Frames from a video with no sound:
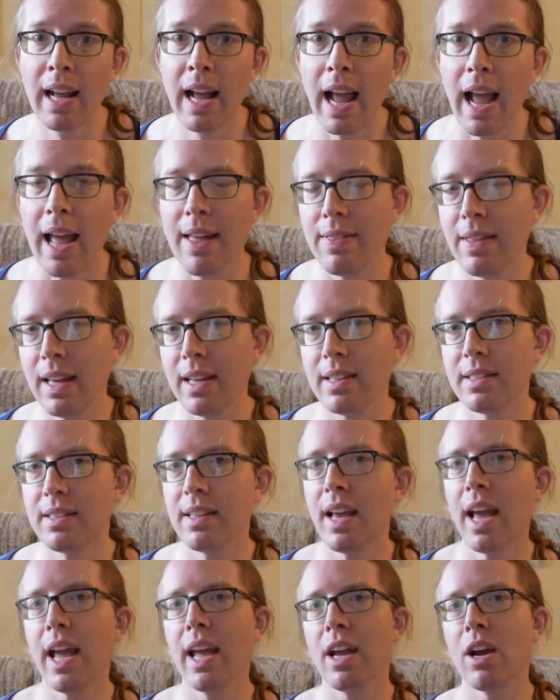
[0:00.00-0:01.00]
and they
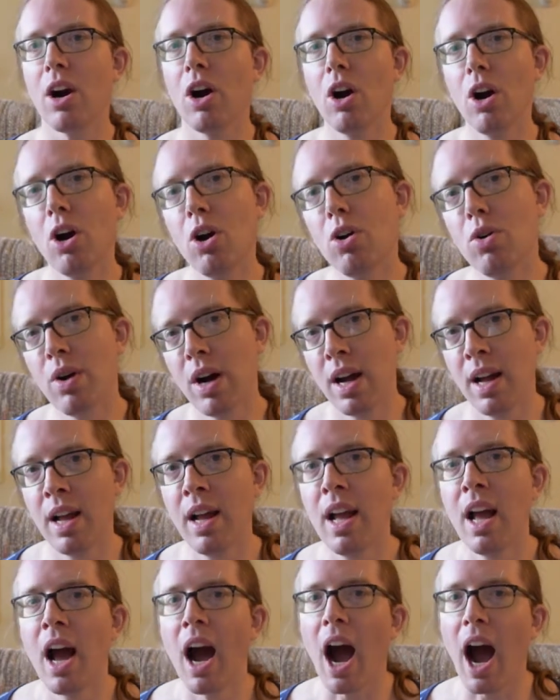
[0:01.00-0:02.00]
say, oh,
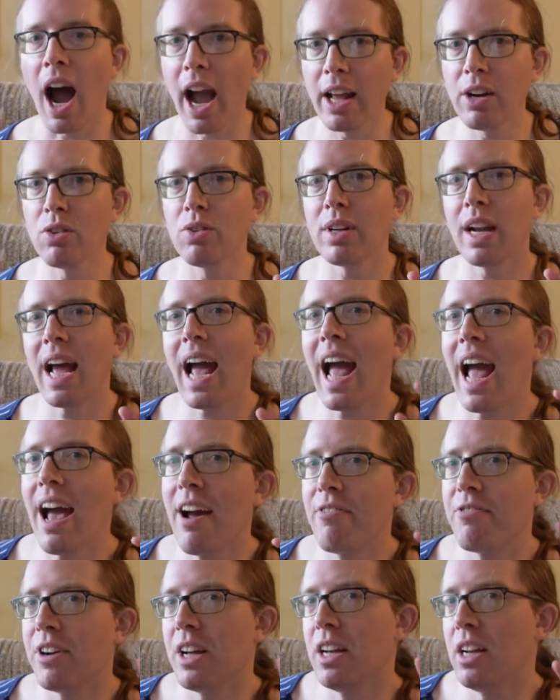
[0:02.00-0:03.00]
I don't
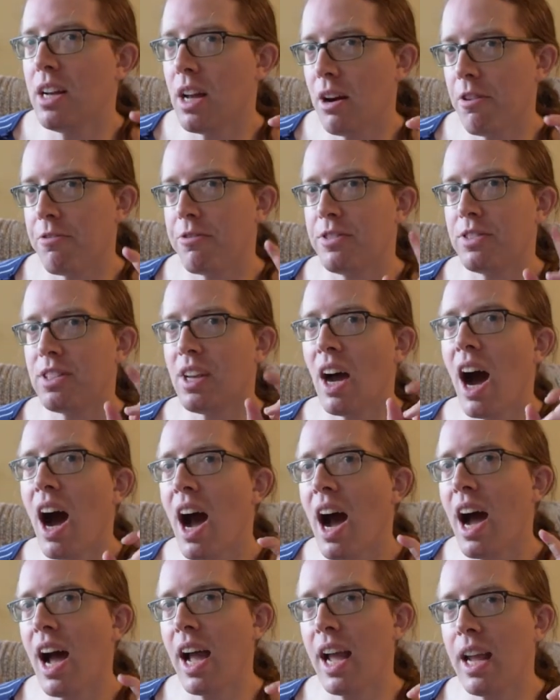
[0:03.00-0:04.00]
have enough
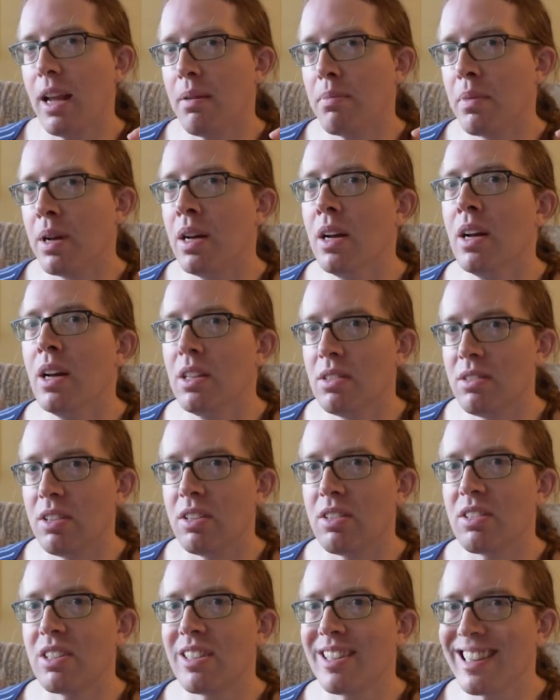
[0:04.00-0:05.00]
time to
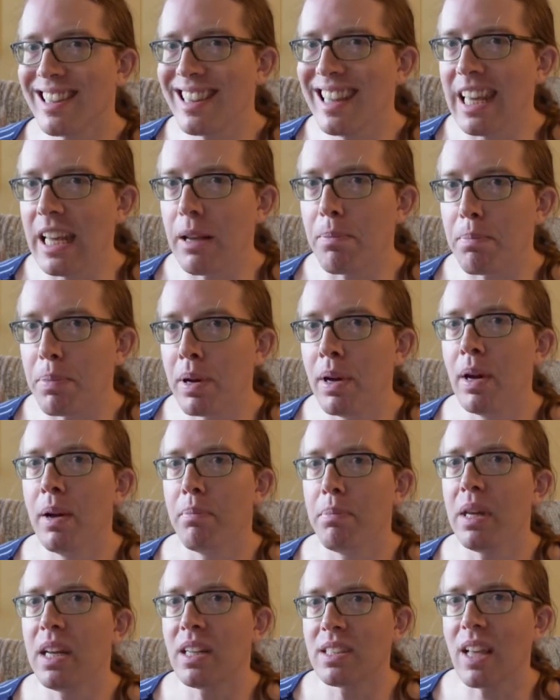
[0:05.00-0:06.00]
sleep
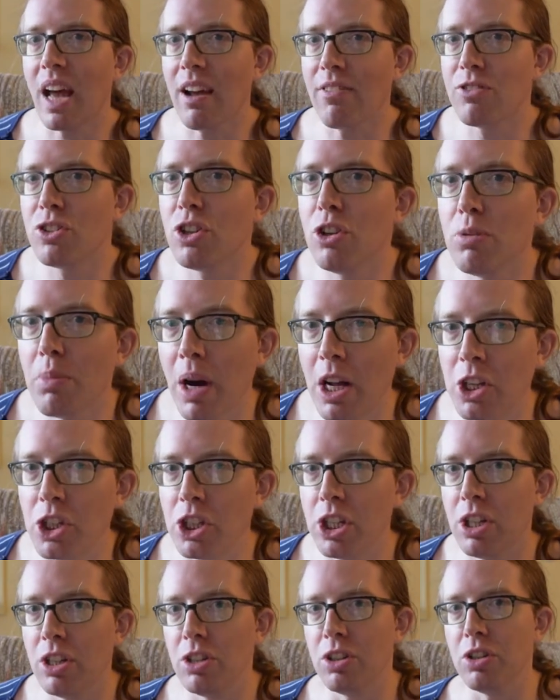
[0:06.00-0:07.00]
because I have too much
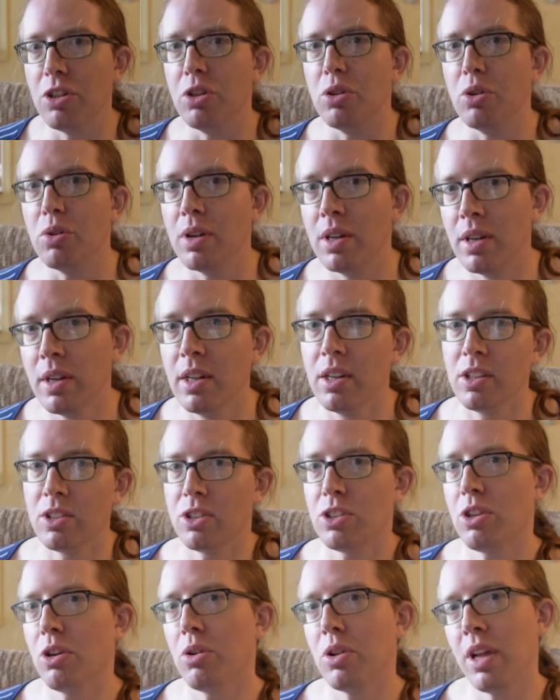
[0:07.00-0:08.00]
to do.
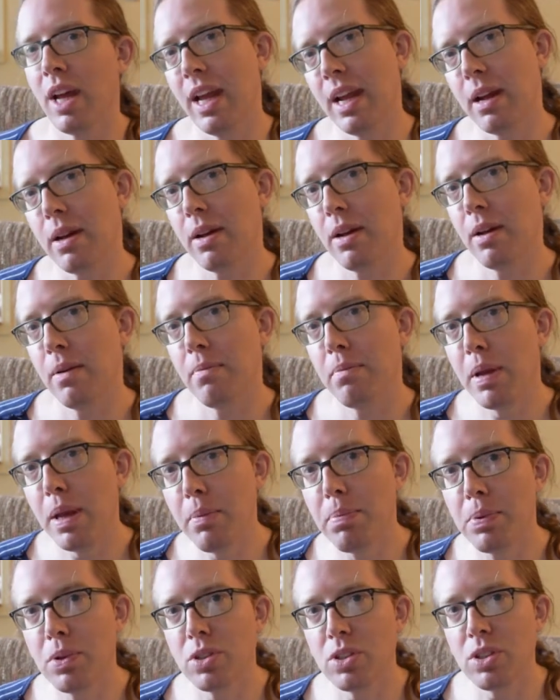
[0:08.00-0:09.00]
So like,
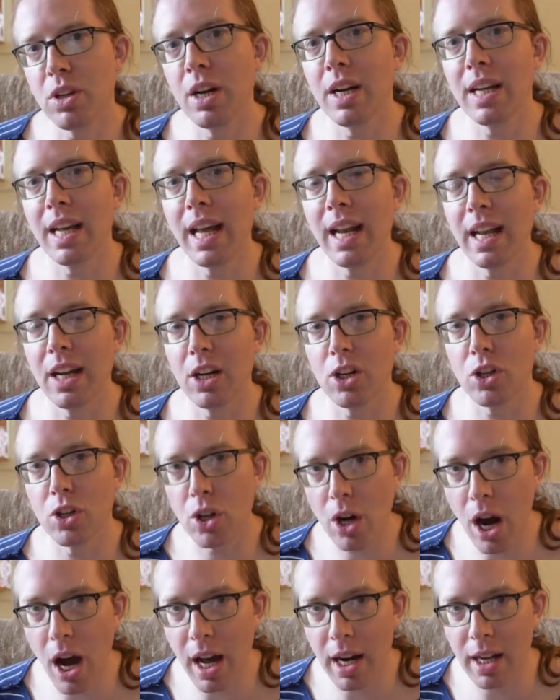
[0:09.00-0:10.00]
people start getting
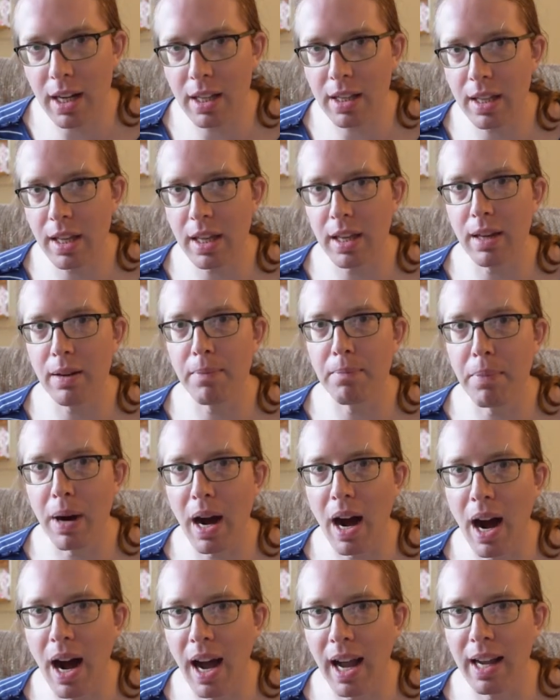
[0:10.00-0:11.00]
chronically
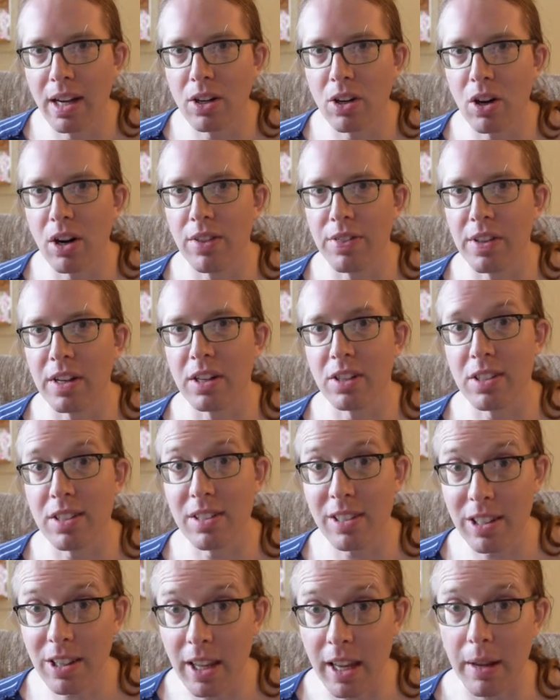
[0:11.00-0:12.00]
behind on their
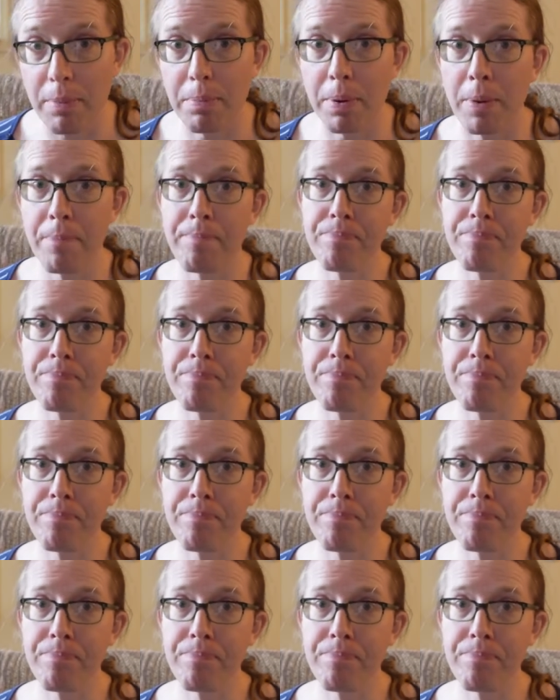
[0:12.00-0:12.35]
sleep,